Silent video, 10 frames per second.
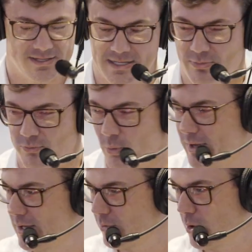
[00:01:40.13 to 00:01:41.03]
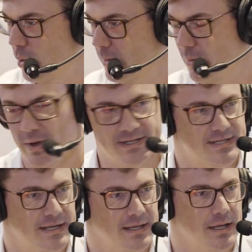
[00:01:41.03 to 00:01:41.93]
said before we hit record, but want to
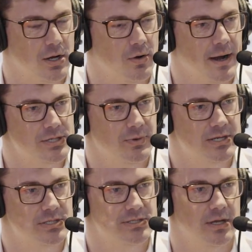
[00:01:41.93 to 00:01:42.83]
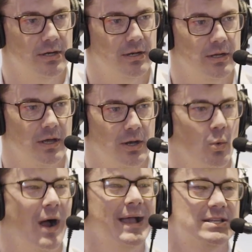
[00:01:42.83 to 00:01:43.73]
say it again. Congratulations on an
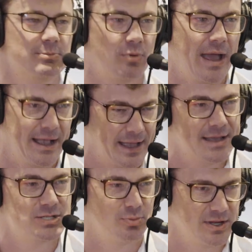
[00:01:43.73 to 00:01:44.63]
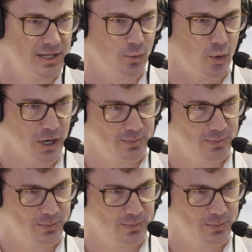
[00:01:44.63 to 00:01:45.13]
award. I get to brag. I get to bring the award up.